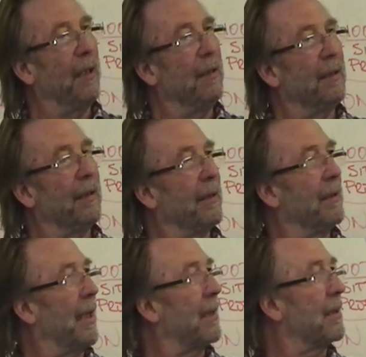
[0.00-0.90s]
painting
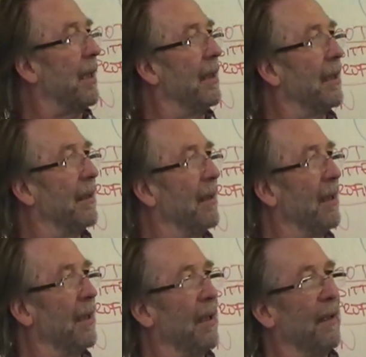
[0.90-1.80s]
and decorating
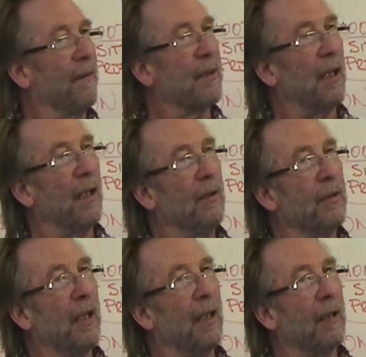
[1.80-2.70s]
for a
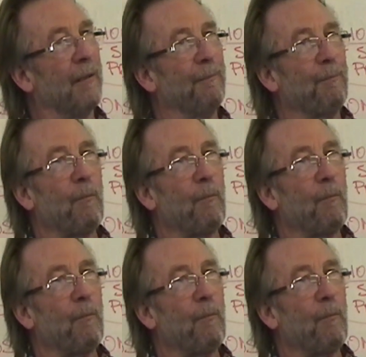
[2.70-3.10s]
hotel.